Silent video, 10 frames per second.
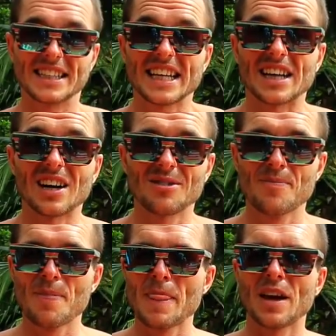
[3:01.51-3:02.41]
dinner
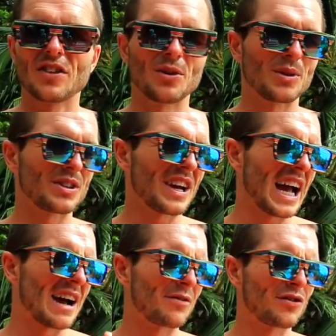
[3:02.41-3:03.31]
that would
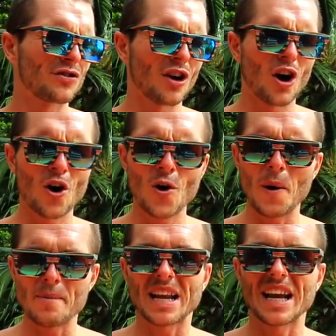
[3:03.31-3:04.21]
have so
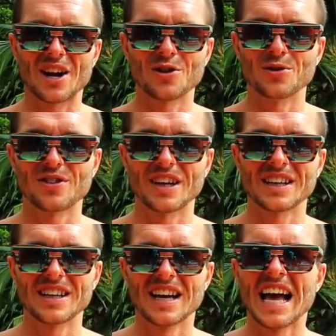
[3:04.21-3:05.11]
many oats in